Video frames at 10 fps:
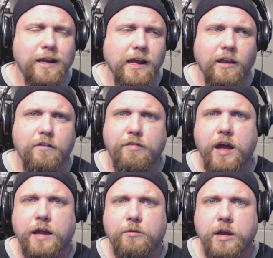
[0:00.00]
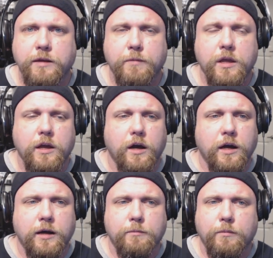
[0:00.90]
And I love that, right?
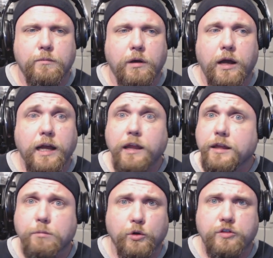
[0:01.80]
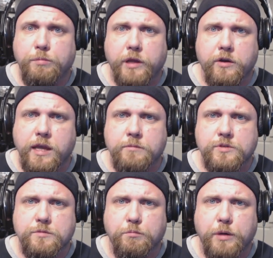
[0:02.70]
Um, I like multiplayer
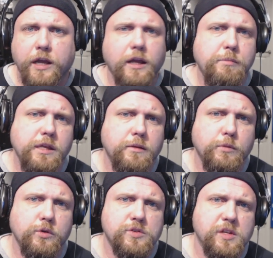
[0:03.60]
games, but I got to be in the mood.